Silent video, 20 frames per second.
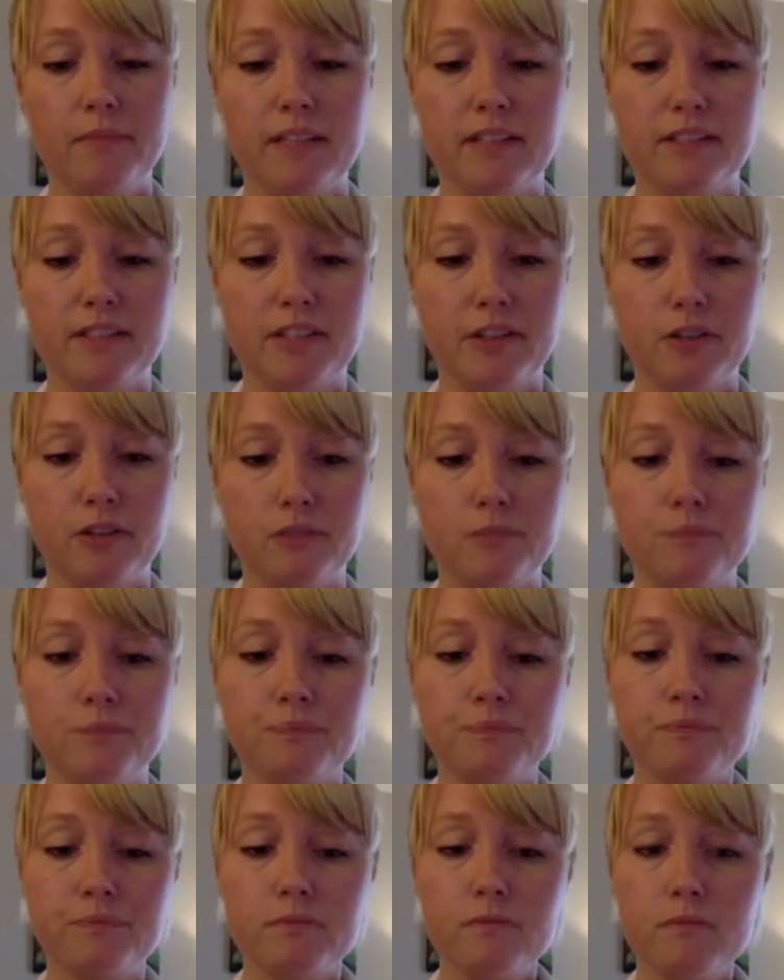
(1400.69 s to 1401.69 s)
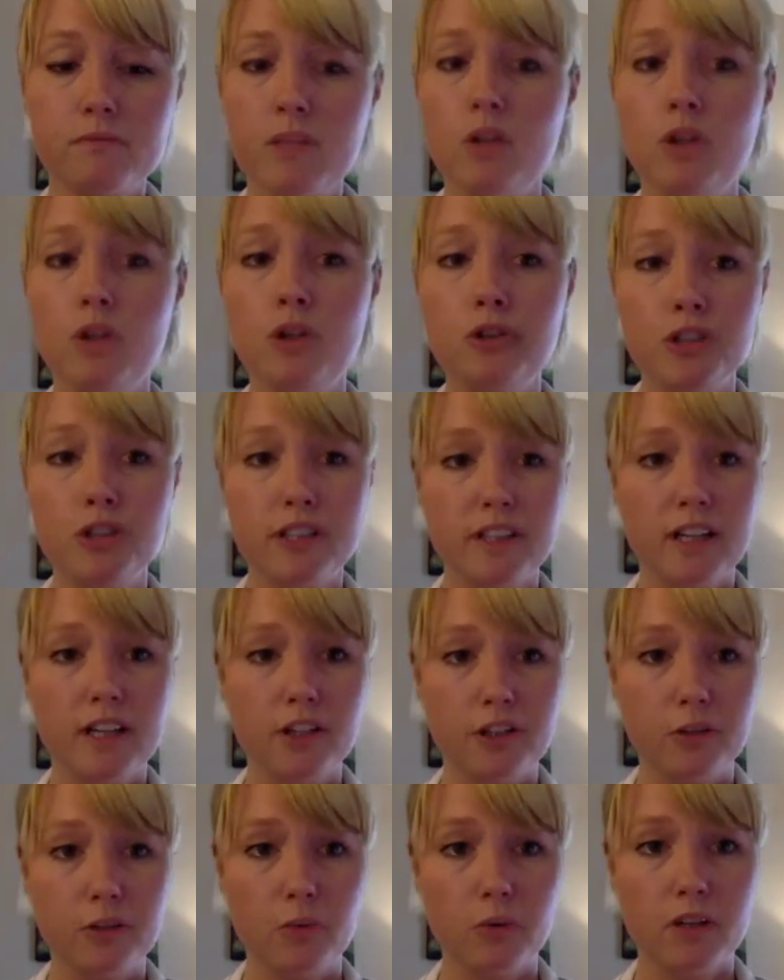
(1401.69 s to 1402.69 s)
And so who she
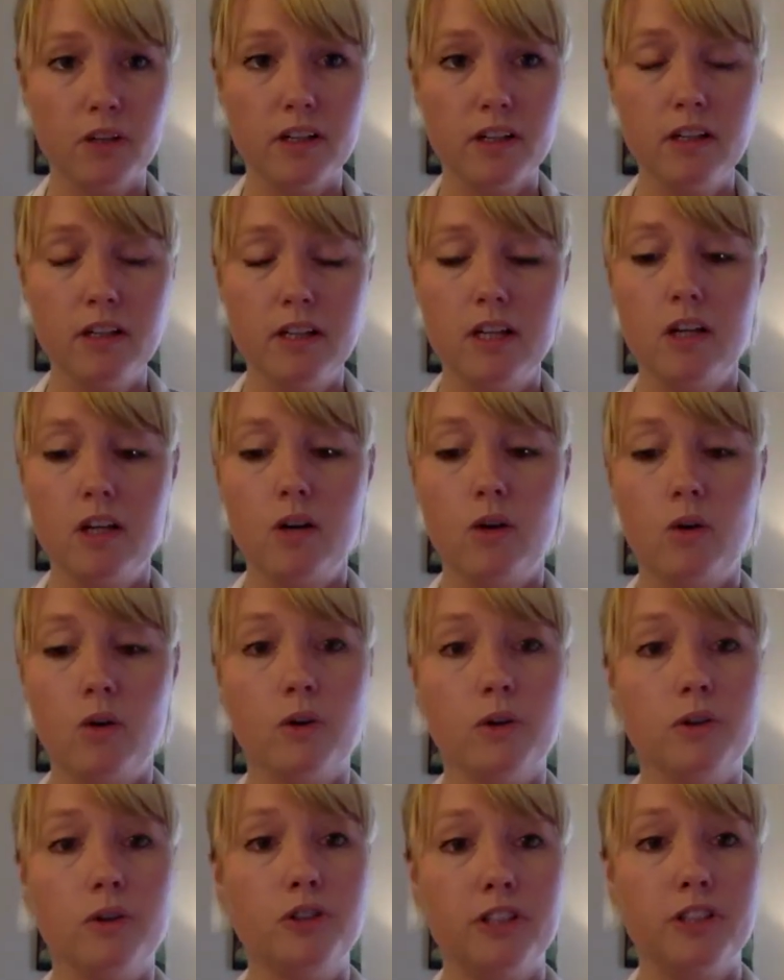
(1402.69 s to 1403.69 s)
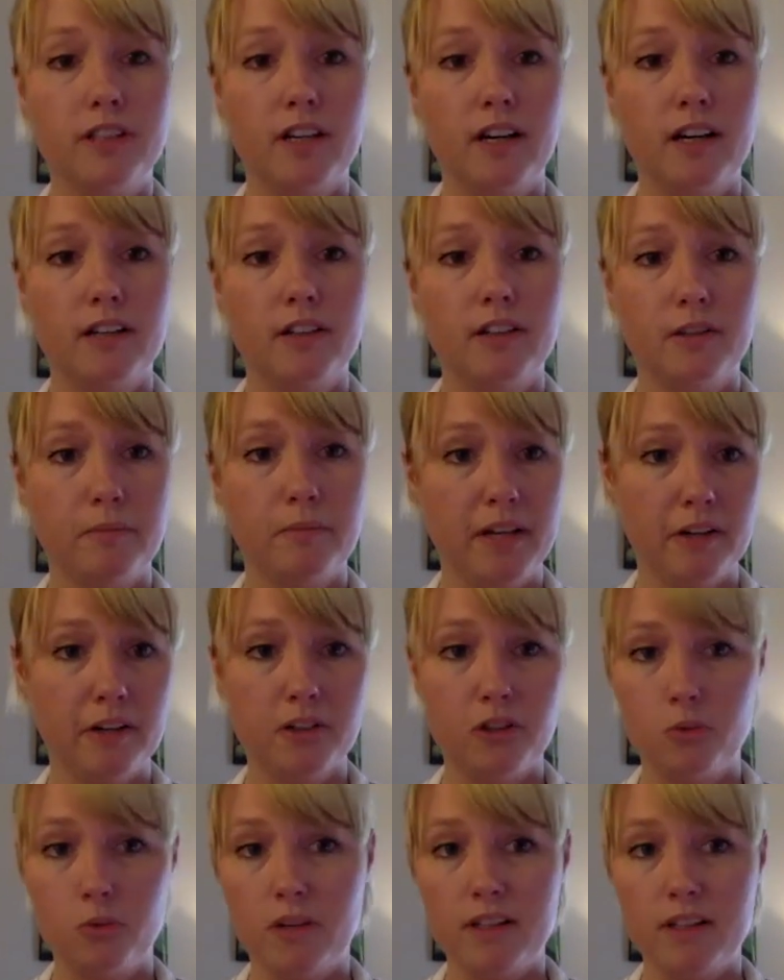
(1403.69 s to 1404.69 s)
thought you were or who she thought the
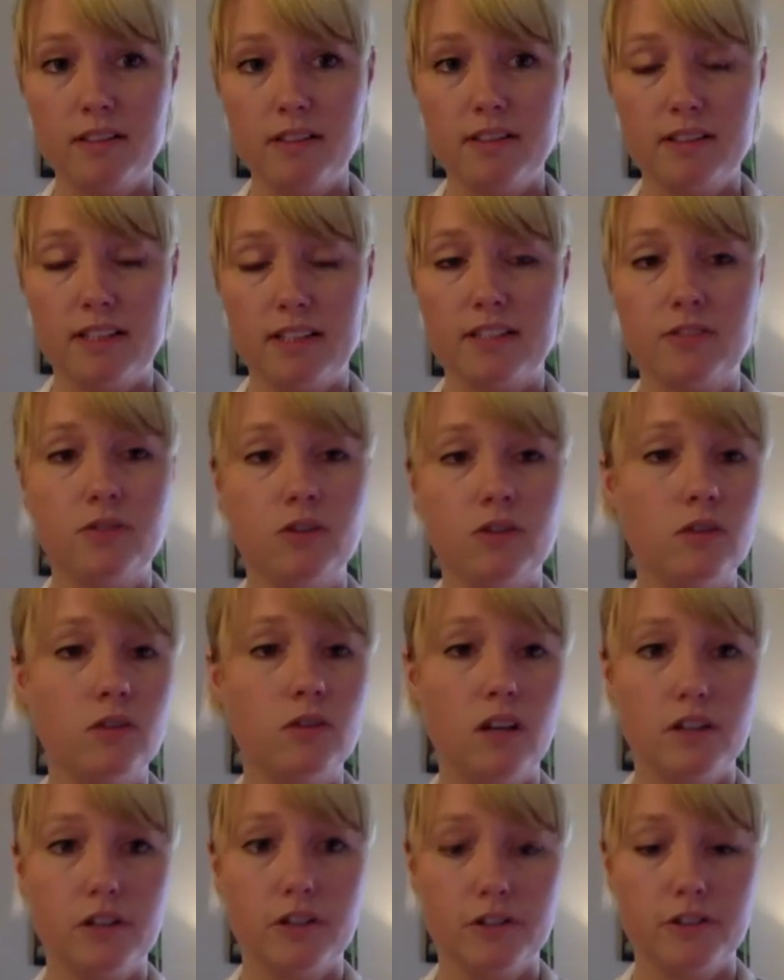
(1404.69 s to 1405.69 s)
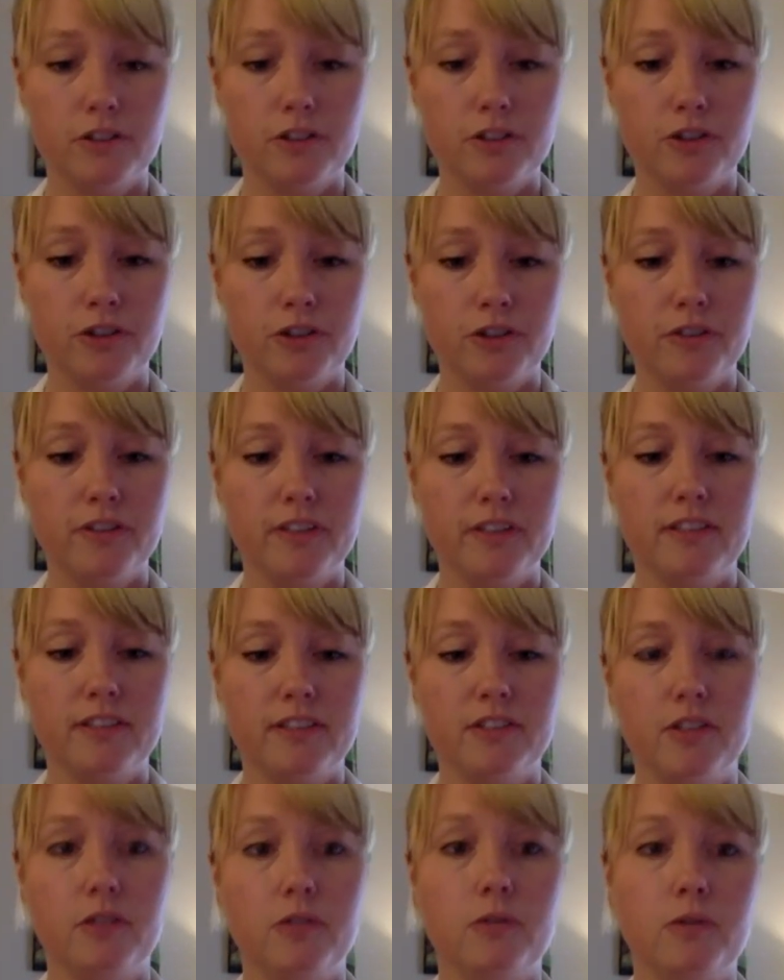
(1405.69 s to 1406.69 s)
marriage was is no longer the truth. And
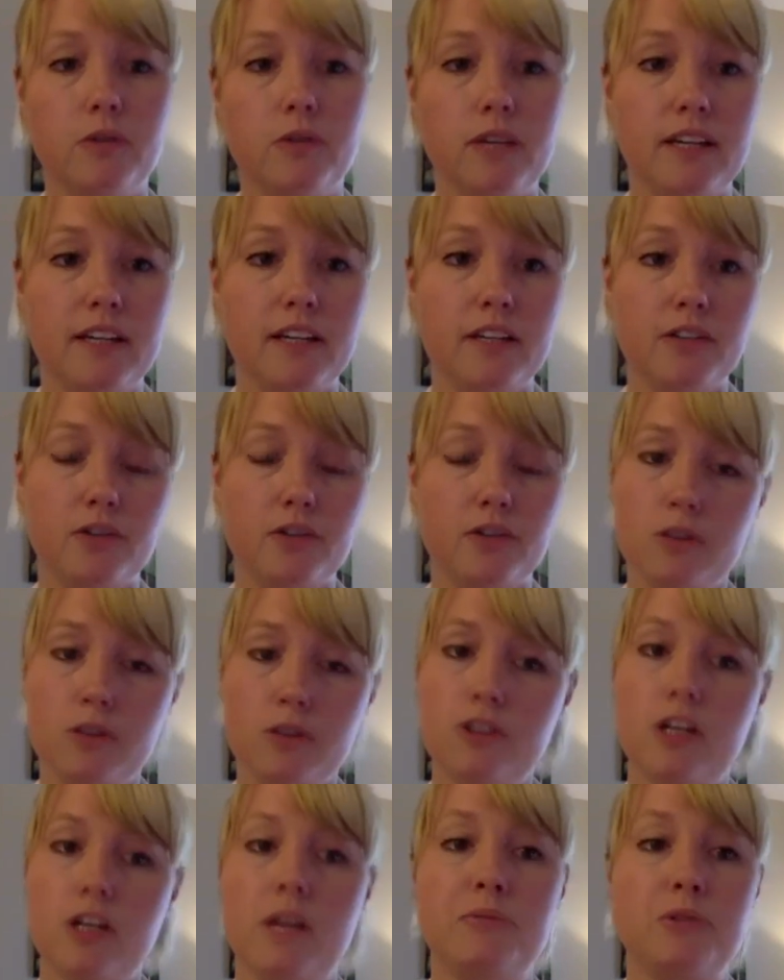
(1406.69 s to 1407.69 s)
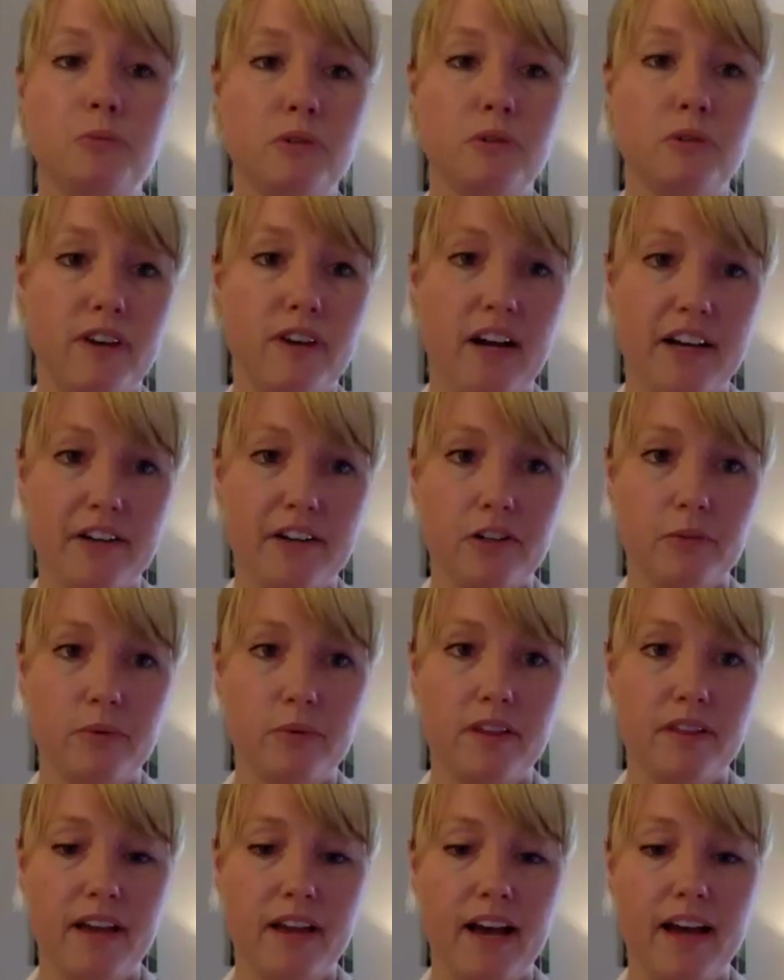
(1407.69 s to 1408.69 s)
so it is your job to provide her
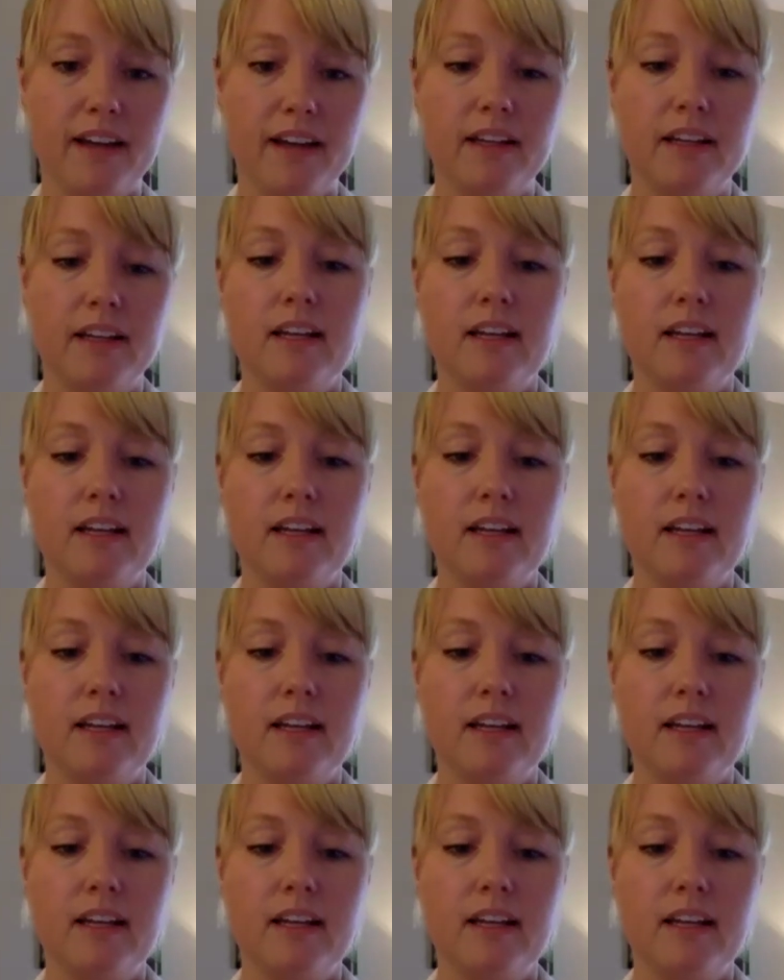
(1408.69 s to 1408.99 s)
with that.